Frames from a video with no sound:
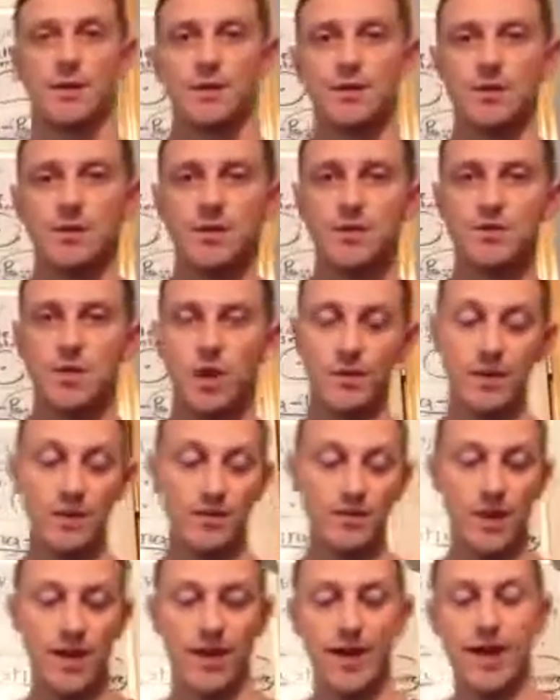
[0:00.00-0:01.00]
Here's what I mean
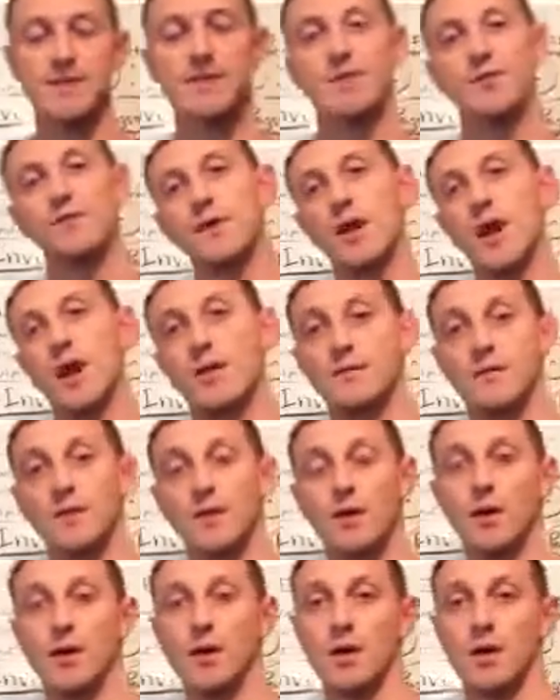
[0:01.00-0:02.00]
by that. So if you have,
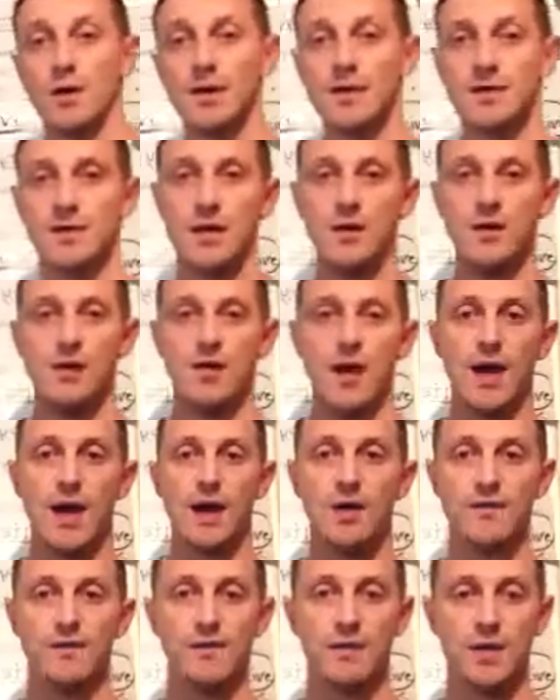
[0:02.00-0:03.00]
let's say you
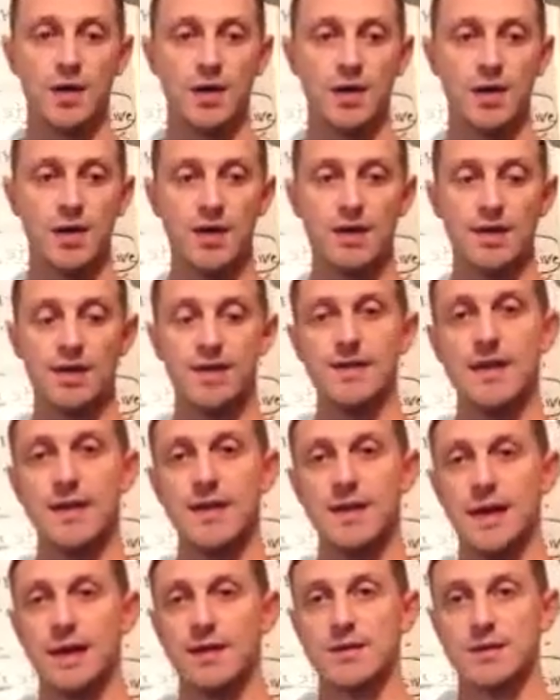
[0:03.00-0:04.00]
have a
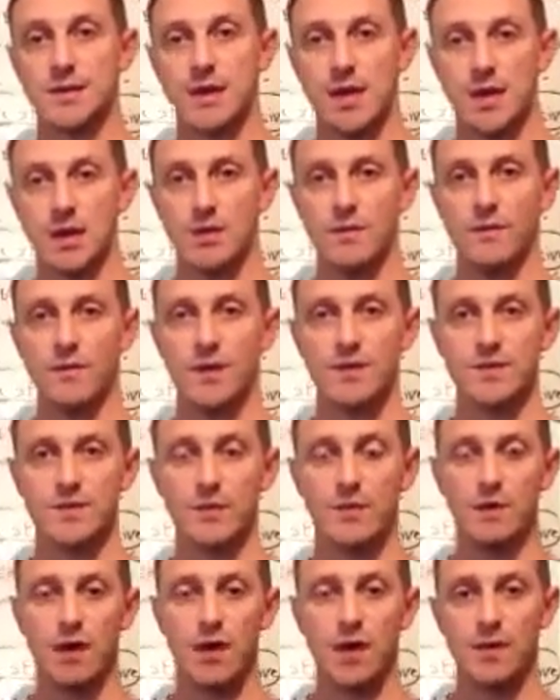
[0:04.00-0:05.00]
$10,000
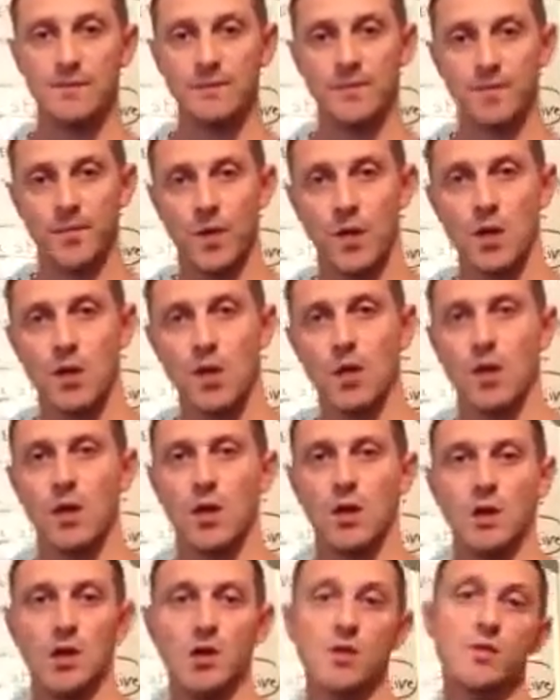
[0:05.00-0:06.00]
investment, right?
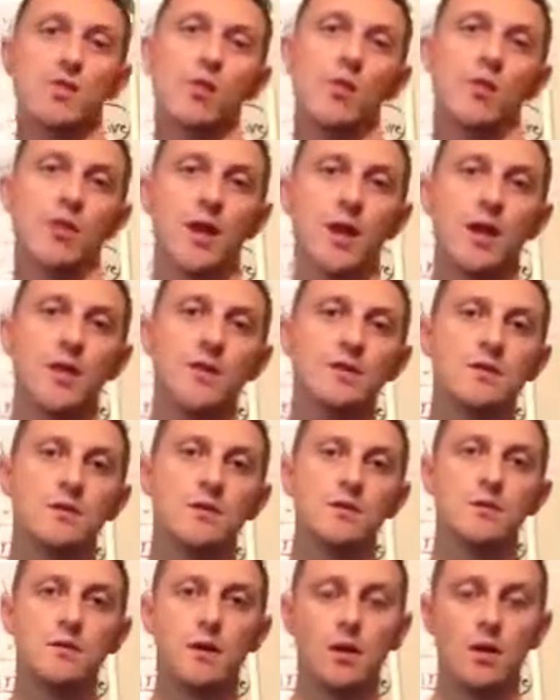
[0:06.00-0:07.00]
You throw it
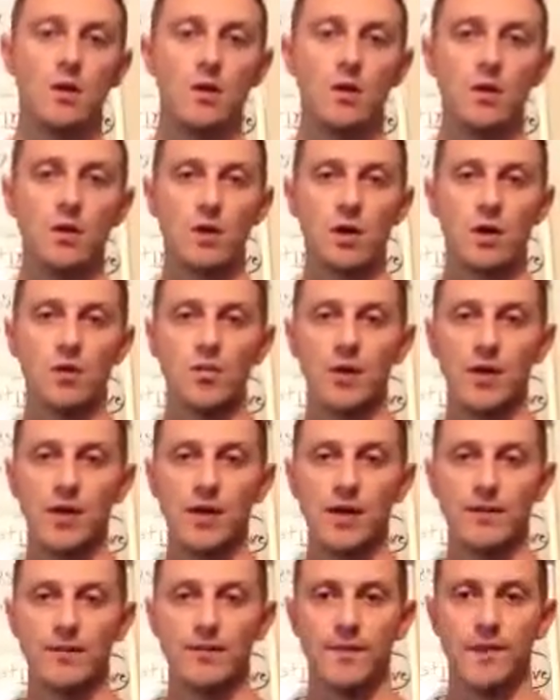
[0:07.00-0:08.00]
into an oil
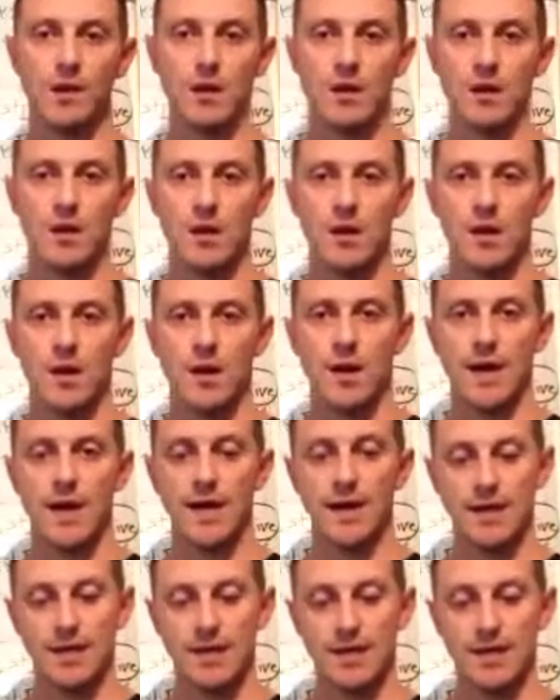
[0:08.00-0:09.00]
company
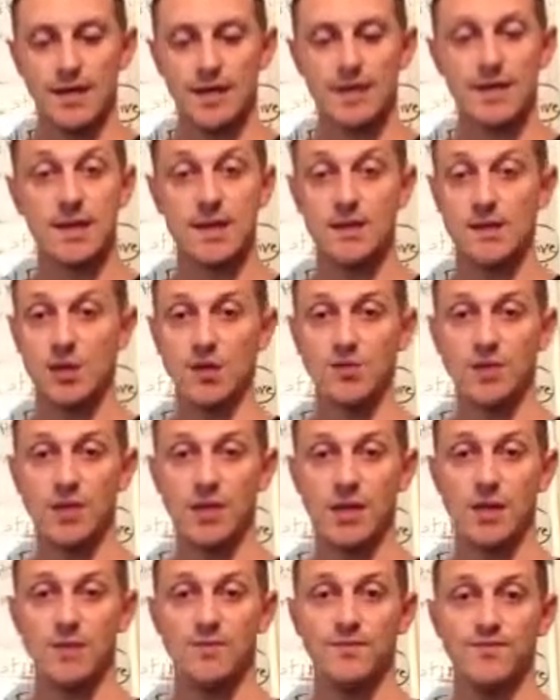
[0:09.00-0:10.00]
and it's an
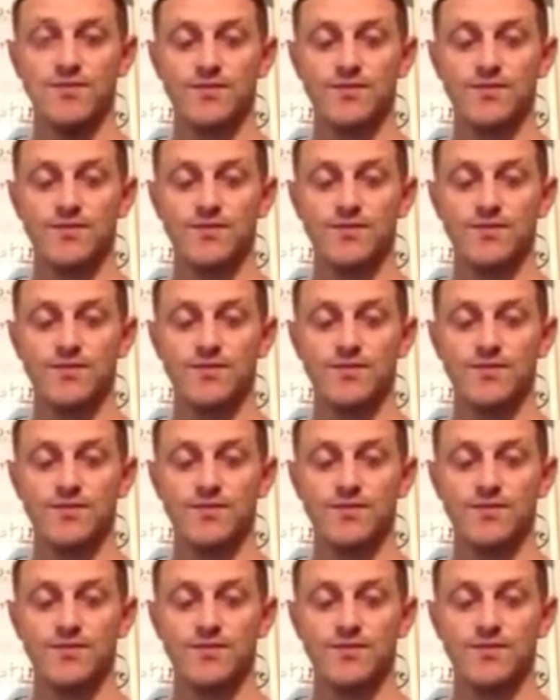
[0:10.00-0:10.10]
MLP.